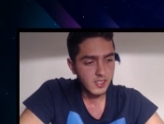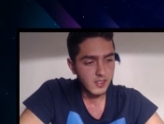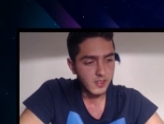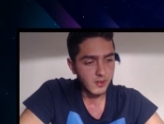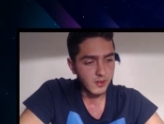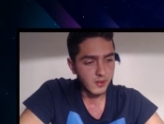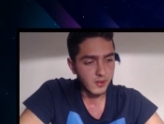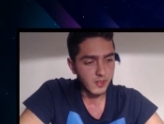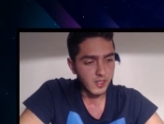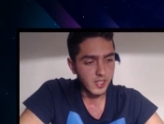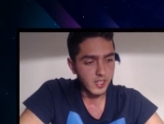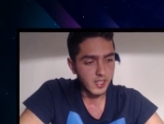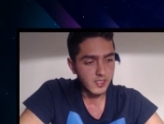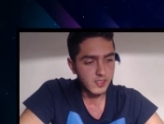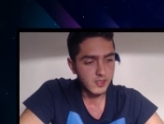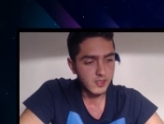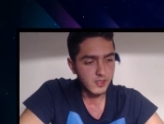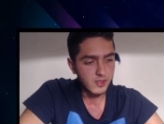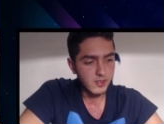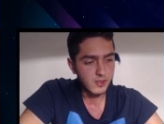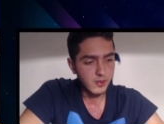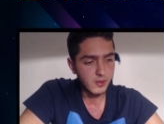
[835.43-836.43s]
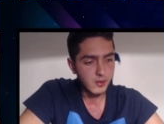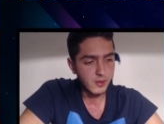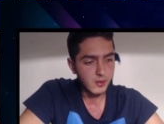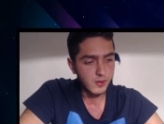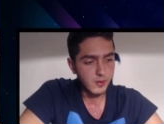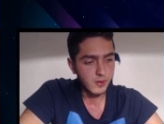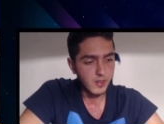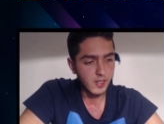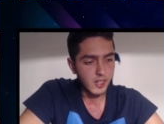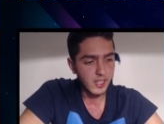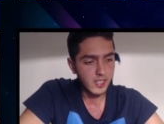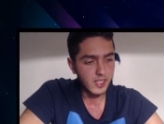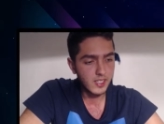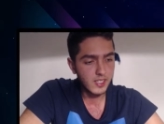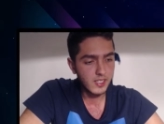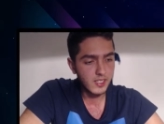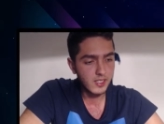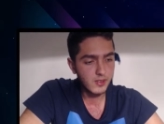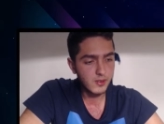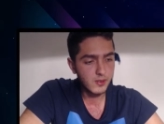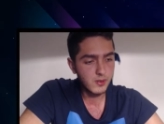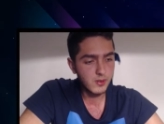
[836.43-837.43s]
Okay, so I need
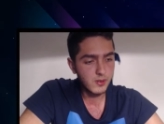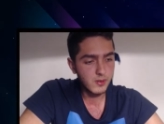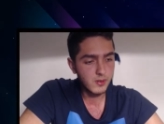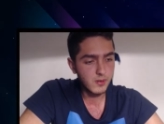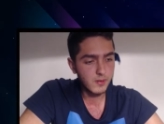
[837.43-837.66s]
to